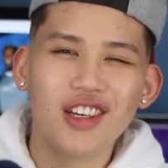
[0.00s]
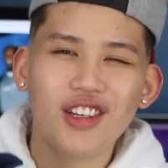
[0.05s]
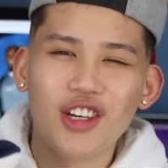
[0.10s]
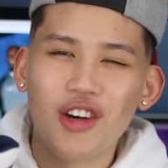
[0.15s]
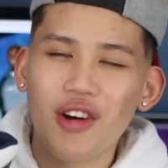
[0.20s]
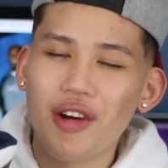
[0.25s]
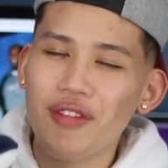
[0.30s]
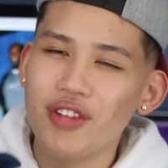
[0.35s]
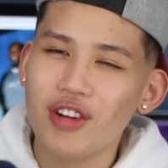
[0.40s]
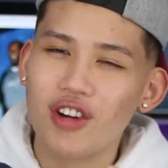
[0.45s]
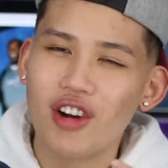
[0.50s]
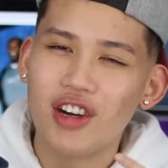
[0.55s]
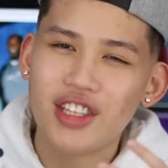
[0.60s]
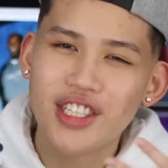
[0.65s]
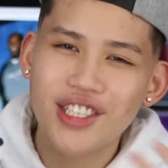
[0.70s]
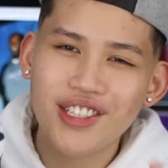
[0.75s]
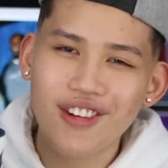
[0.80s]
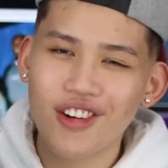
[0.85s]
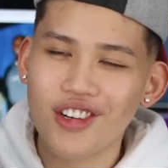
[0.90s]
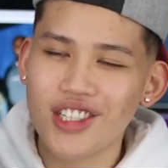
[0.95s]
you know, if you're on
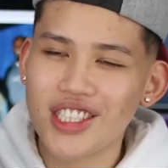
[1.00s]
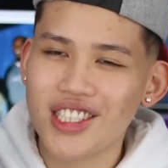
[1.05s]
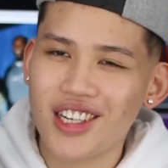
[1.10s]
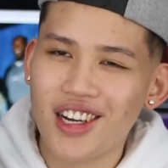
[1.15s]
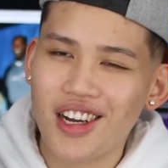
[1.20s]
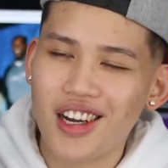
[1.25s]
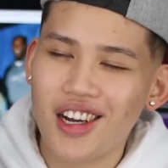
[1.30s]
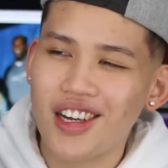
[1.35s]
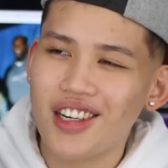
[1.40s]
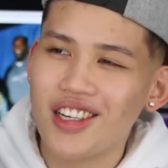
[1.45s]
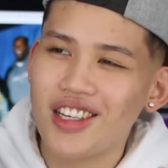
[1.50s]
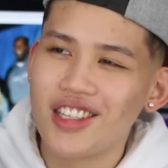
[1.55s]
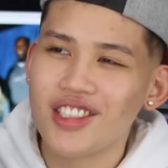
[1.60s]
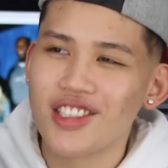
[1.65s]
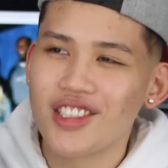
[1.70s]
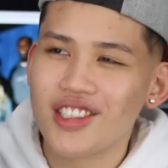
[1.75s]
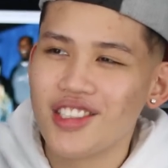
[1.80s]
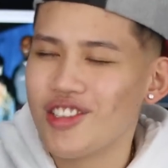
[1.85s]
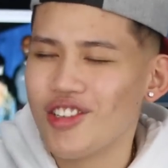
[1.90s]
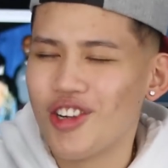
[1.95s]
the shorter side
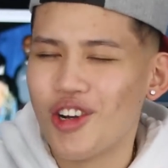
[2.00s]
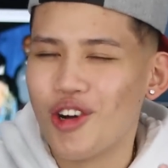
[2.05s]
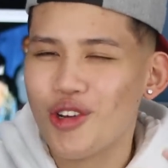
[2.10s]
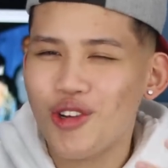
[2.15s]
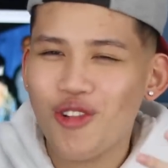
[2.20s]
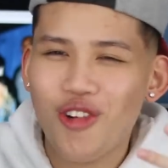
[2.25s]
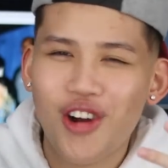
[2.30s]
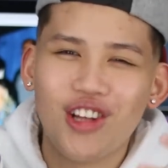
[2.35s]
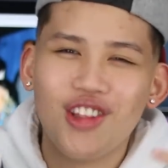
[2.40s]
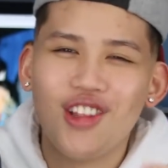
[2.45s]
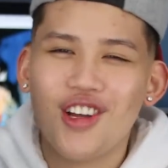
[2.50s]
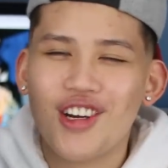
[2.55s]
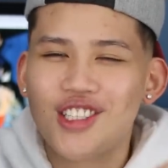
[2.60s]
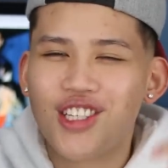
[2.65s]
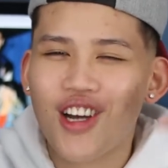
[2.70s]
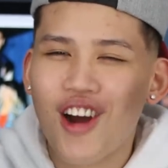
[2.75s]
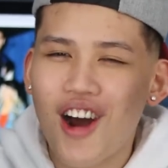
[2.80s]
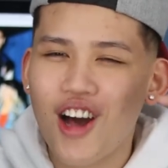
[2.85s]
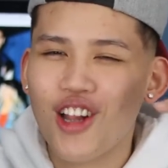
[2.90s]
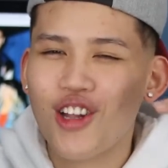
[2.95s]
and you know, you want to
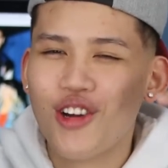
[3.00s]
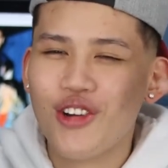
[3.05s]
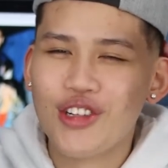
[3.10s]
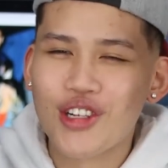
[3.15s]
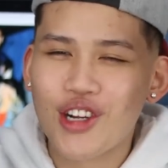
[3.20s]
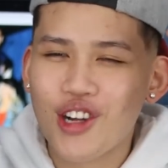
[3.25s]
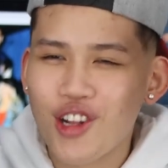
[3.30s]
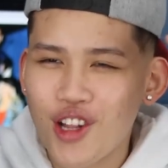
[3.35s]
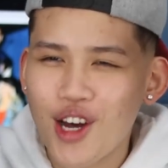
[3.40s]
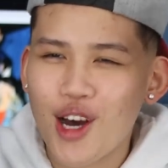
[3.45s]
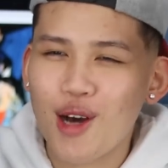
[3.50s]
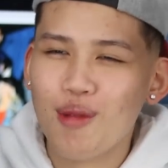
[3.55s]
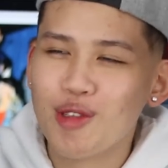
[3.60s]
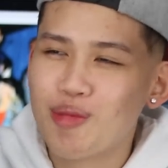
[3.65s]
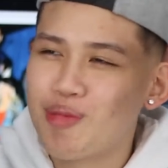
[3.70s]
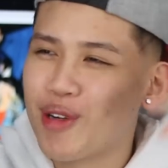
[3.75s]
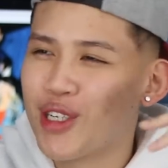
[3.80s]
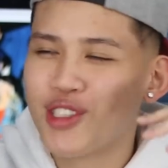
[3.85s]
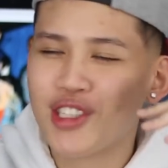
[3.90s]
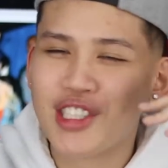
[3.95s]
look taller in the club,
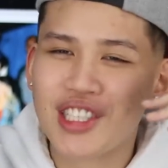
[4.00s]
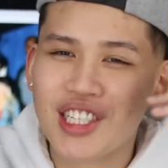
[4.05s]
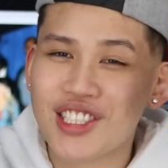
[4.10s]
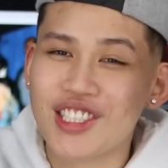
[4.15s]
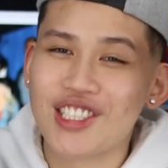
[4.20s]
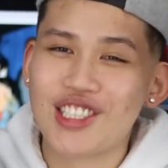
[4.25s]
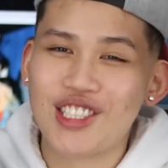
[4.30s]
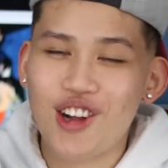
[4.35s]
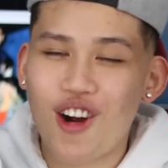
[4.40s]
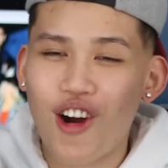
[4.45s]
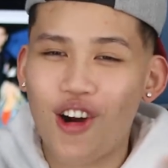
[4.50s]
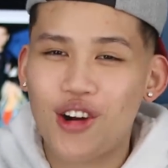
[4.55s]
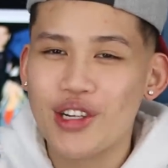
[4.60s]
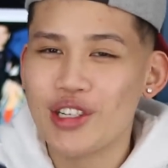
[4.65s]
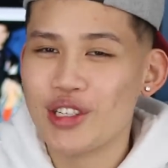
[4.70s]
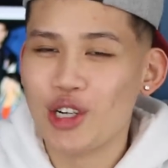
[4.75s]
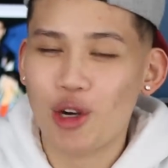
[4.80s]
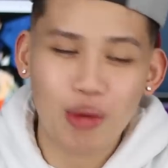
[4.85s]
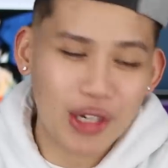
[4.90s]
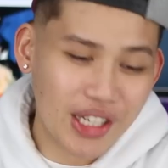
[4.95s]
especially since it's dark
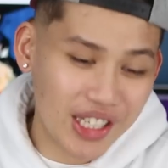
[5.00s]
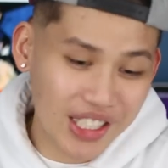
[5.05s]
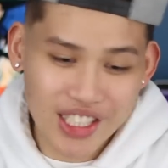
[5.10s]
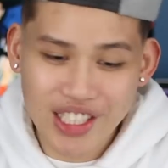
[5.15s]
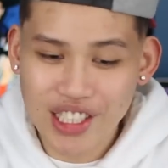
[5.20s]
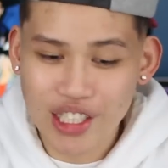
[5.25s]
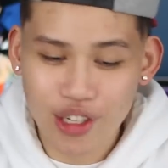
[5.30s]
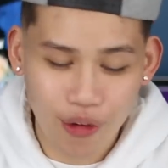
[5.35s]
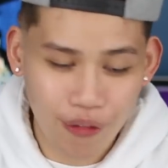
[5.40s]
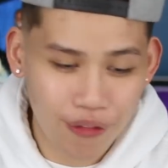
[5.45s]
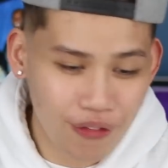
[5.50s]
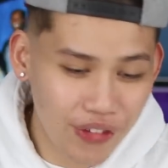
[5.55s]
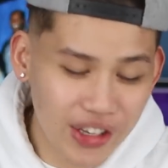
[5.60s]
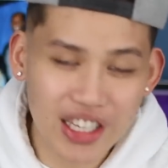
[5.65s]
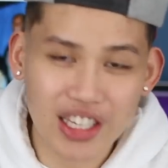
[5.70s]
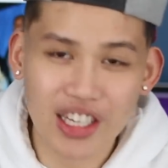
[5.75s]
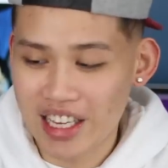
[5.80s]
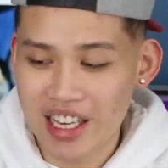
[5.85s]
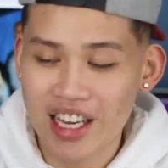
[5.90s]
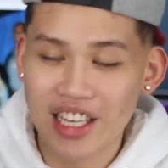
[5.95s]
and nobody can see your
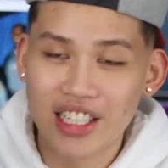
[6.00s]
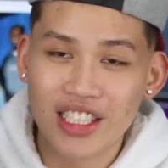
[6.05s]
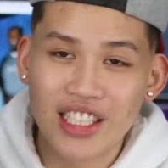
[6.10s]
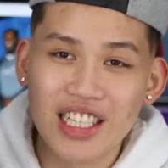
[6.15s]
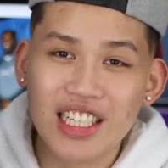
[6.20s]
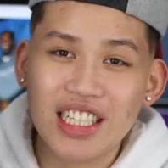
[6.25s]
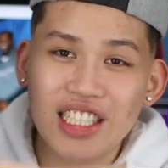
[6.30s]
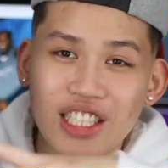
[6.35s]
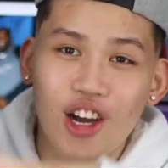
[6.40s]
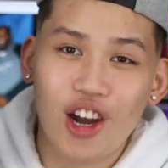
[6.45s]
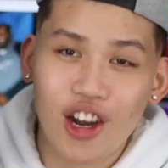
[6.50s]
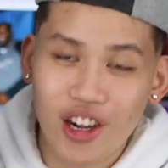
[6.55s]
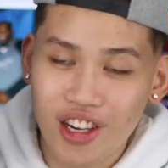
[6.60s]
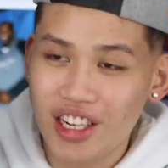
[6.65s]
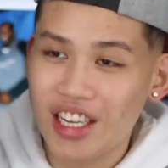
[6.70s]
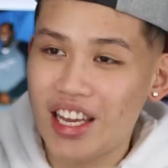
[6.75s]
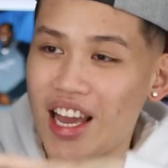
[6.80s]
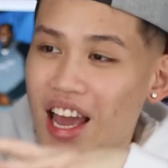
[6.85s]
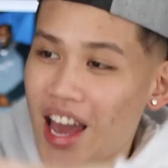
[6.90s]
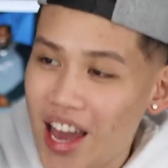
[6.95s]
feet, they can't see these
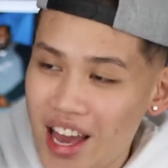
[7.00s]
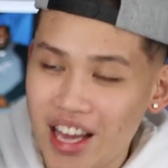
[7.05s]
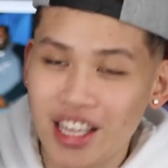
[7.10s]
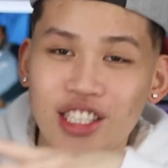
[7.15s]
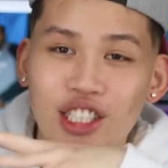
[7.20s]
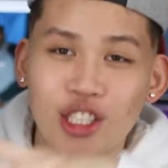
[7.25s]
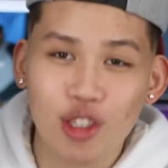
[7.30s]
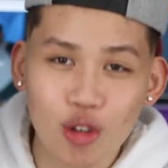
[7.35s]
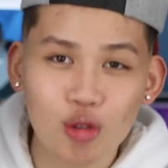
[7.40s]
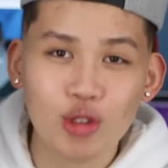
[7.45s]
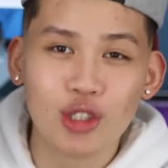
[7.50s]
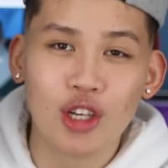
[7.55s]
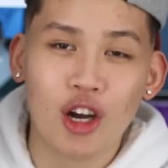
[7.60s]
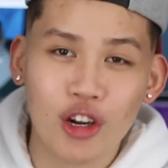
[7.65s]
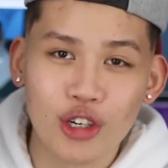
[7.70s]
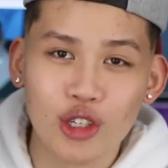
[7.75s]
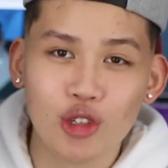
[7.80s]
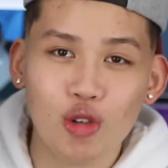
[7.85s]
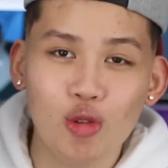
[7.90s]
ugly shoes on